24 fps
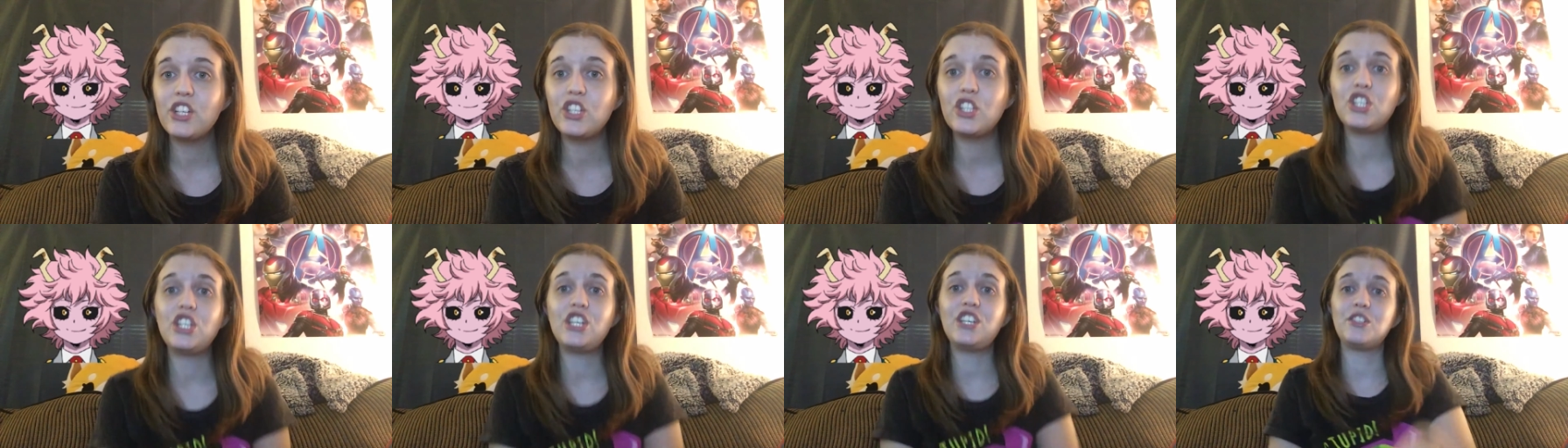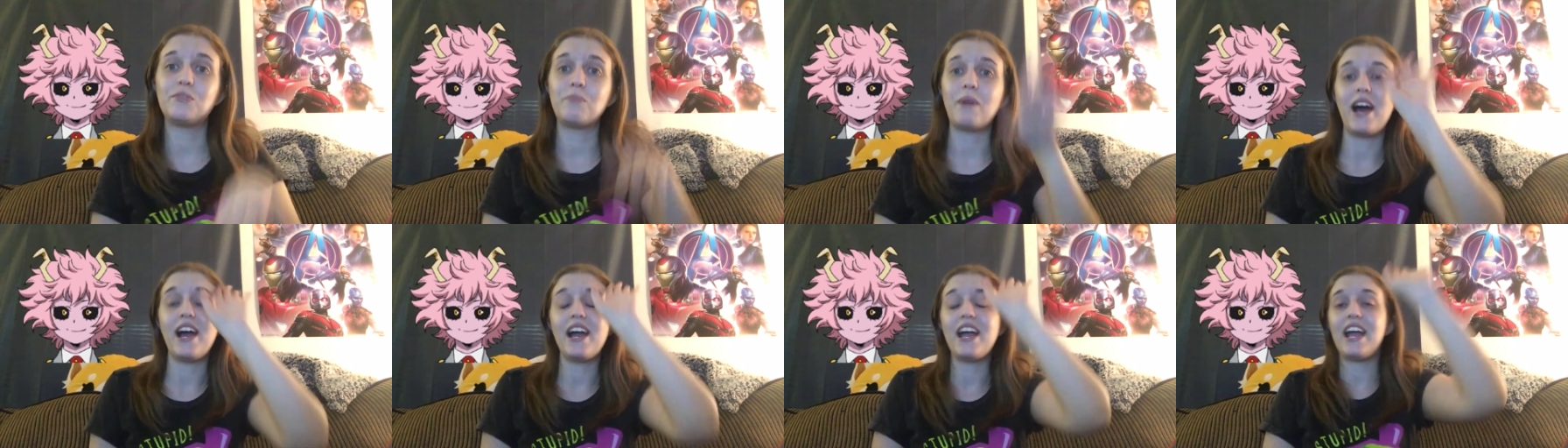She's
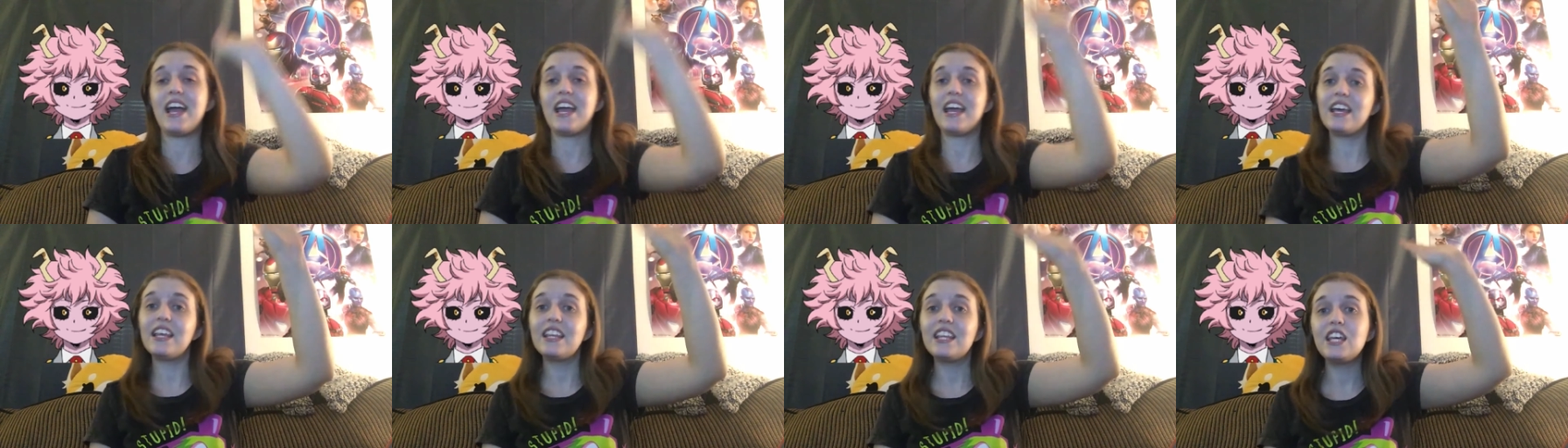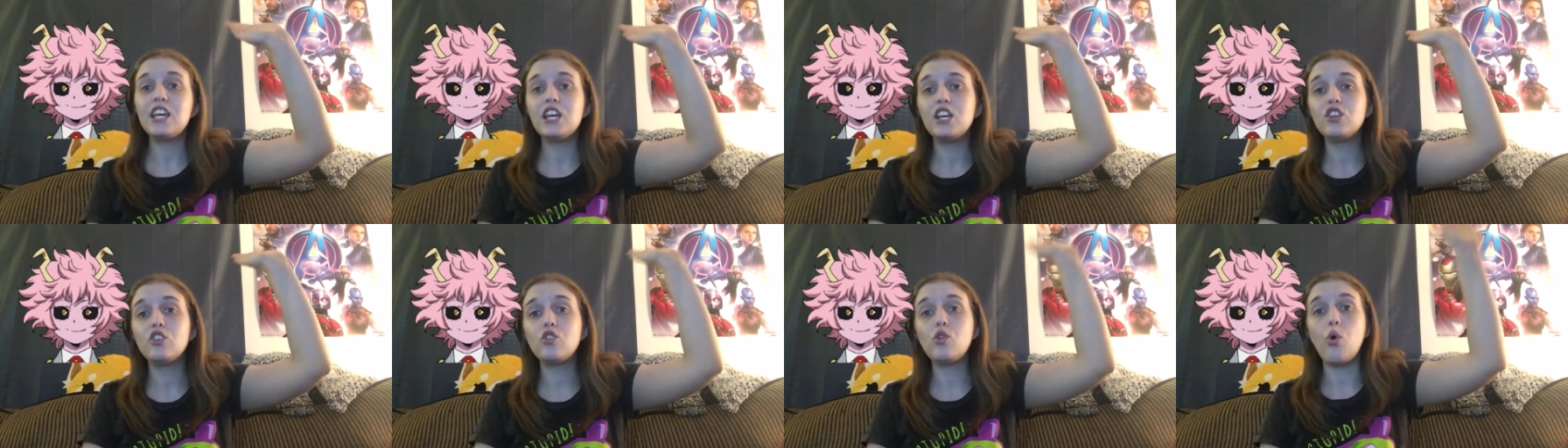my
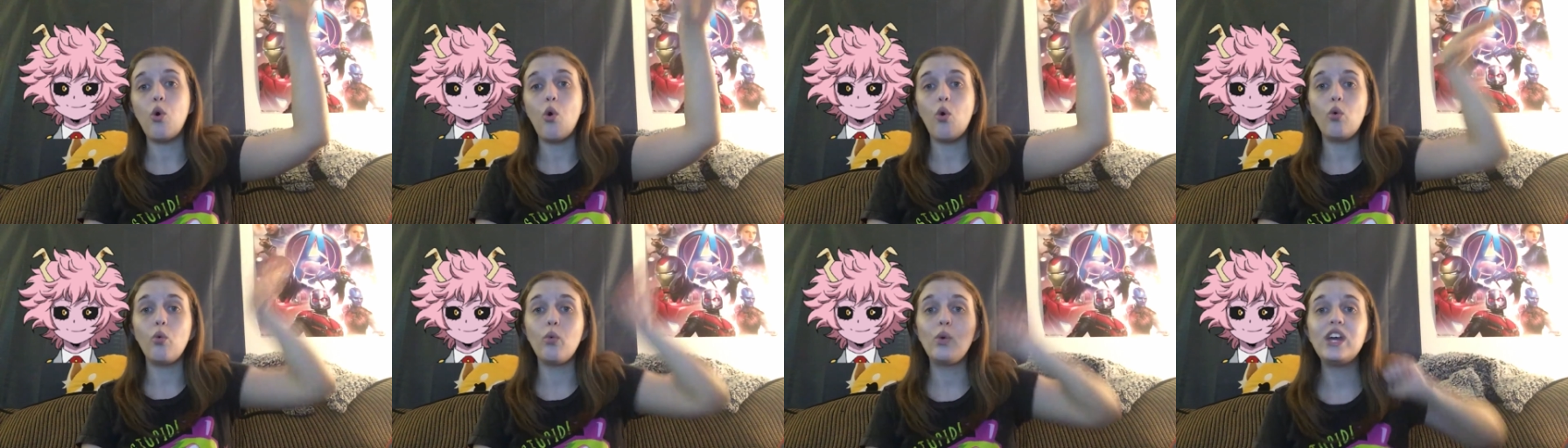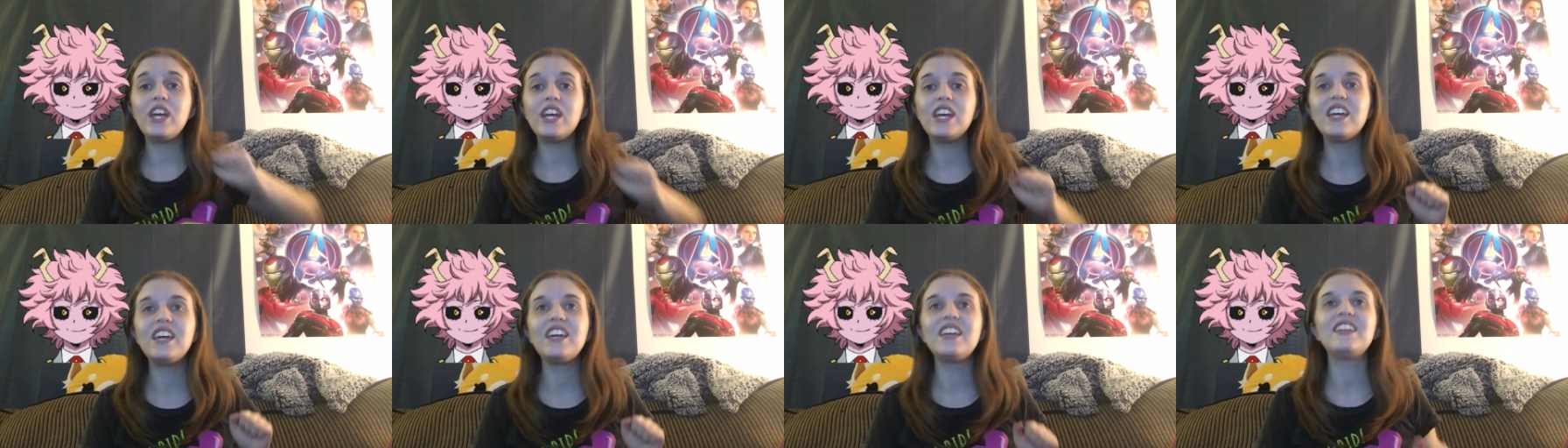alien
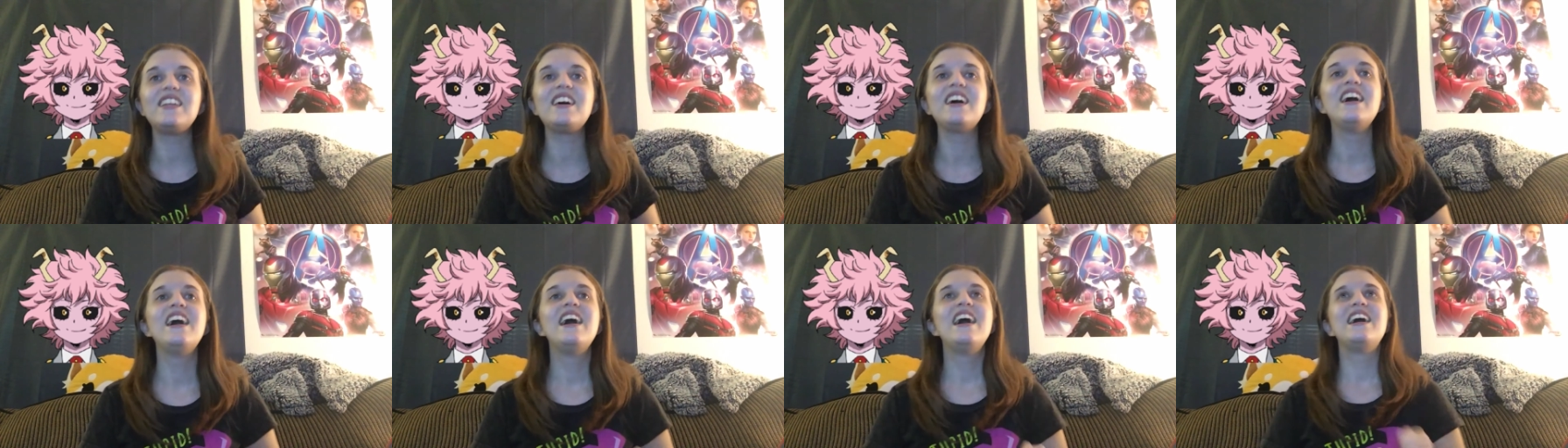queen,